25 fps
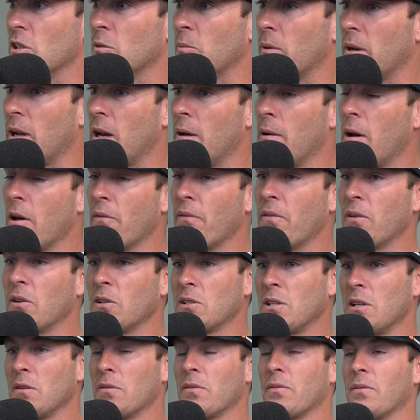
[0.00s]
But I feel as
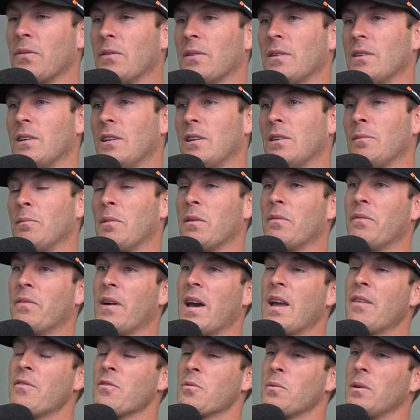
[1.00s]
if my
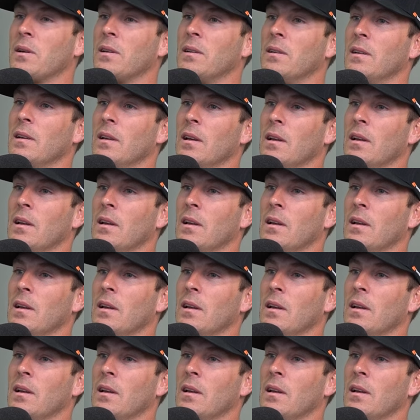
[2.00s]
favourite one.